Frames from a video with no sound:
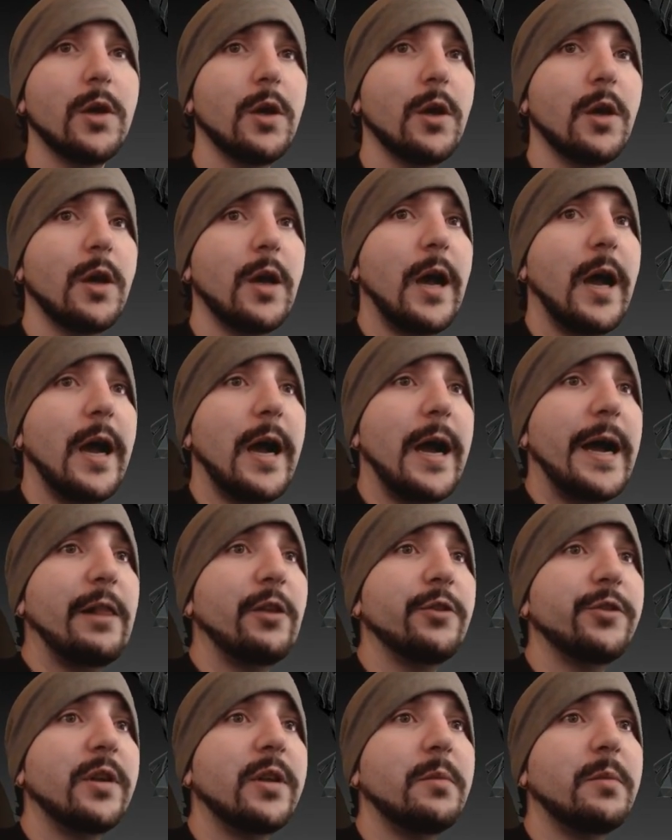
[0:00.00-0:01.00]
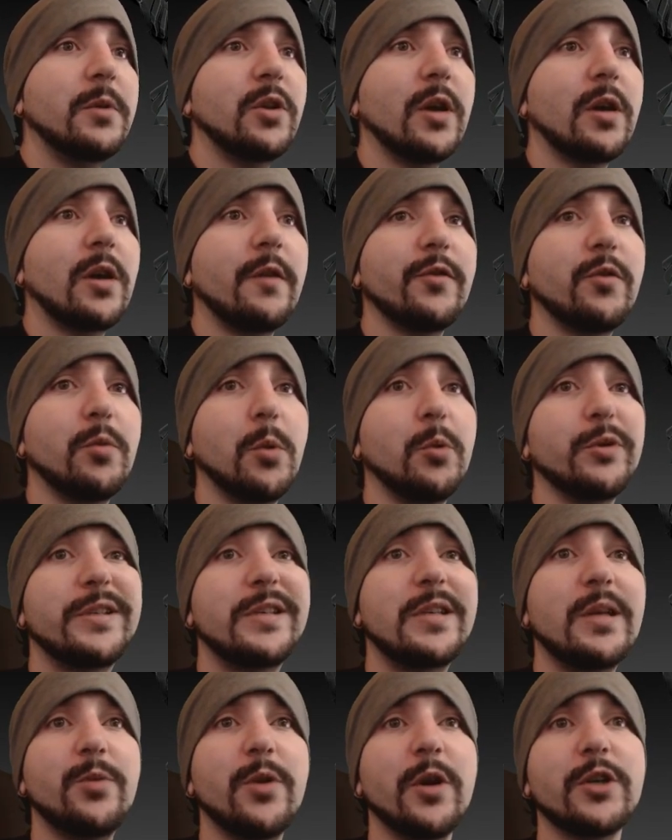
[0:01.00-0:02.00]
How long did it take me to get comfortable with
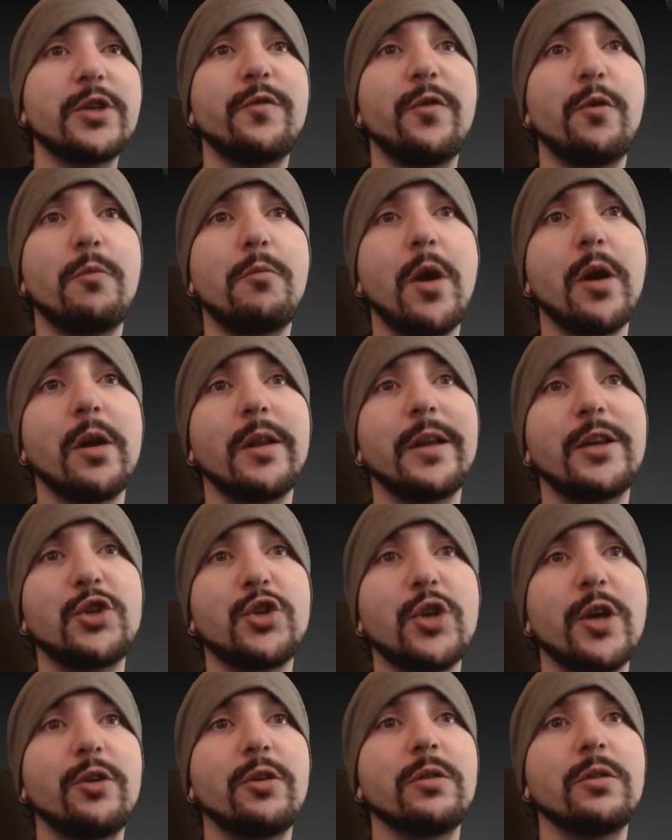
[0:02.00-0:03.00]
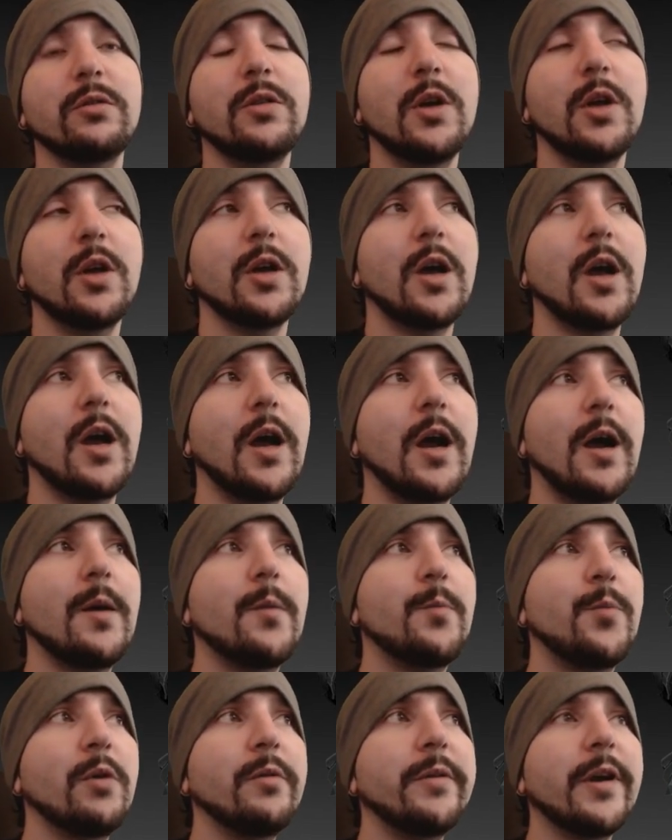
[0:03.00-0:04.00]
zBrush for modeling in general?
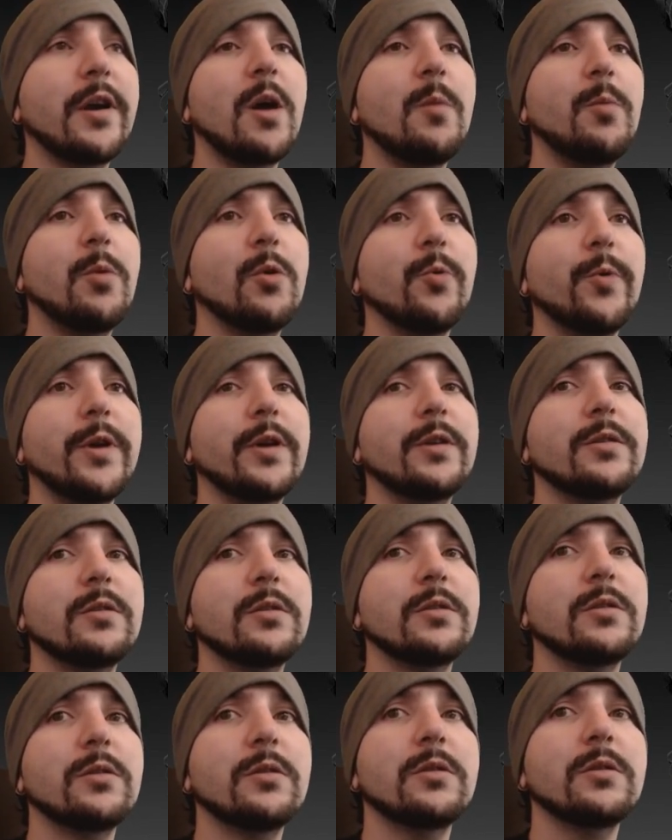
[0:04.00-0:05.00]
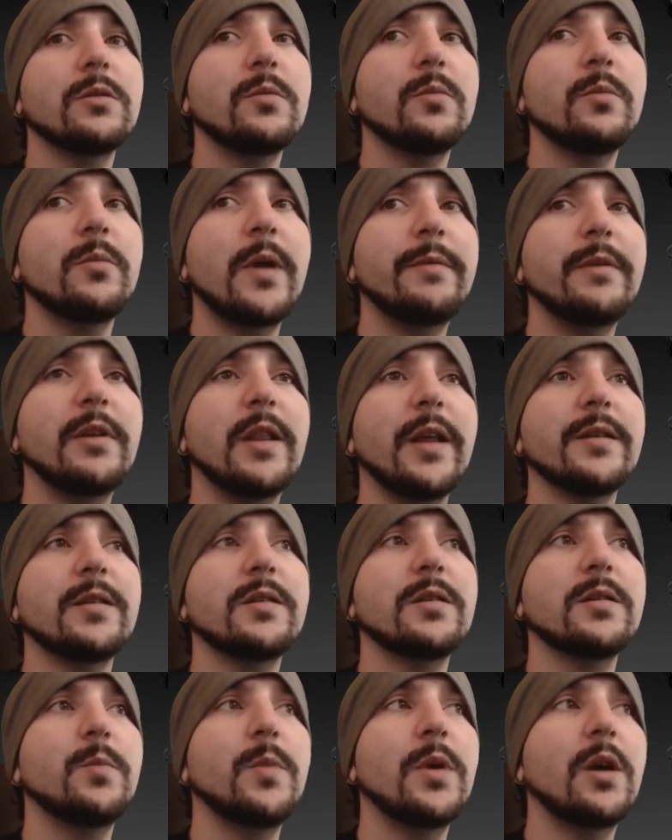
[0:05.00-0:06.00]
Probably a couple of weeks, maybe
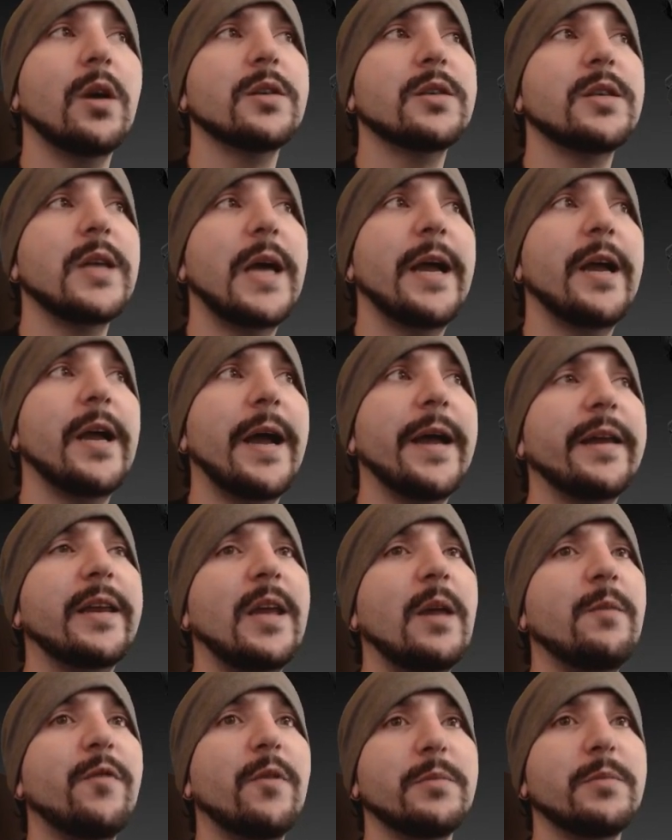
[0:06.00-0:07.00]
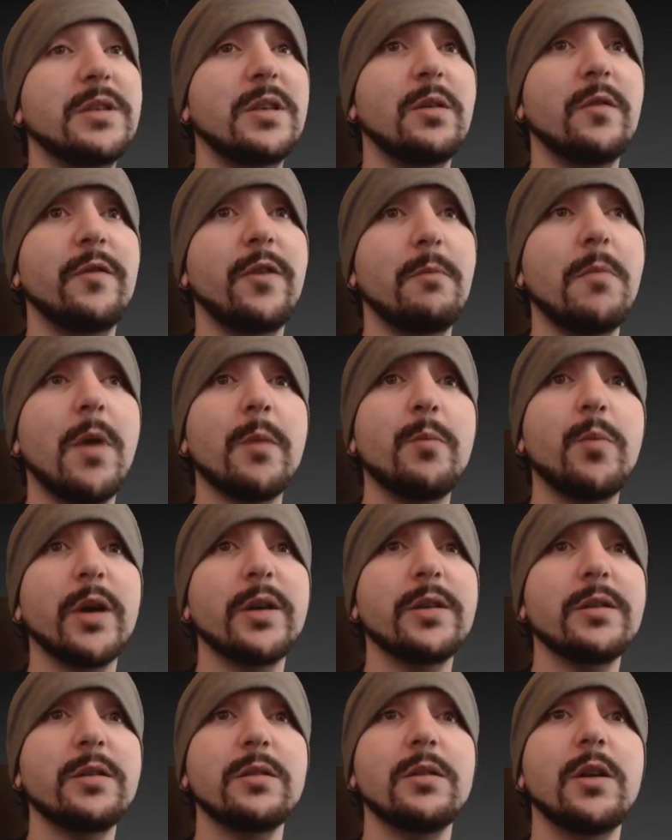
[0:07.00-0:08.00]
less, because I came from
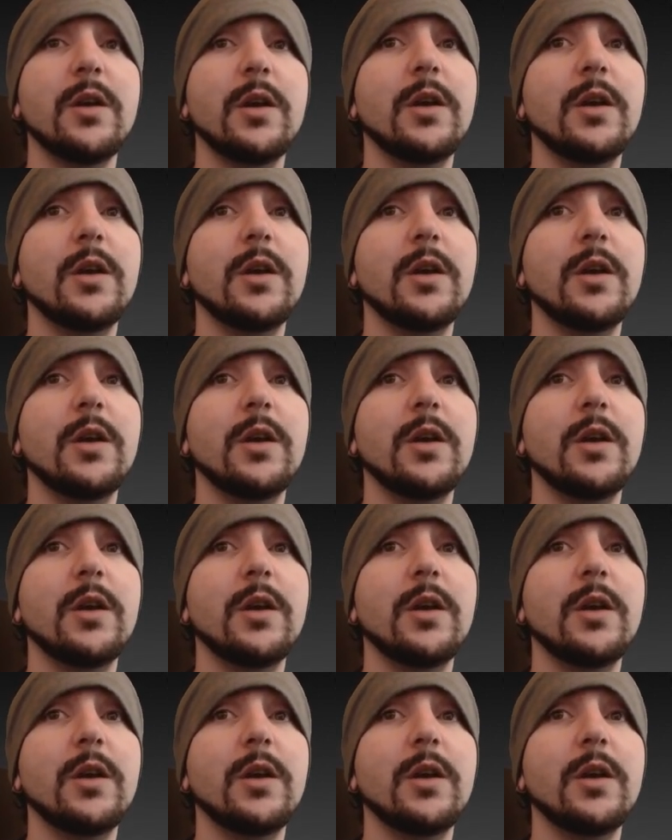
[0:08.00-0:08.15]
Mudbox.